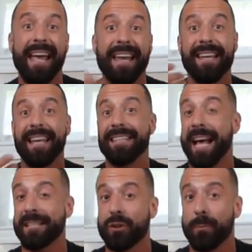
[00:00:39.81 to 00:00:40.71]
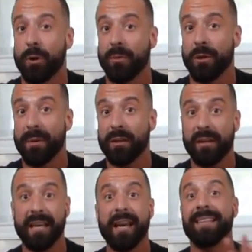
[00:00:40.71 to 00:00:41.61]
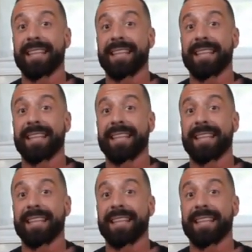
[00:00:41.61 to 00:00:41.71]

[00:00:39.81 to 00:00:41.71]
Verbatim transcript: in intestinal permeability,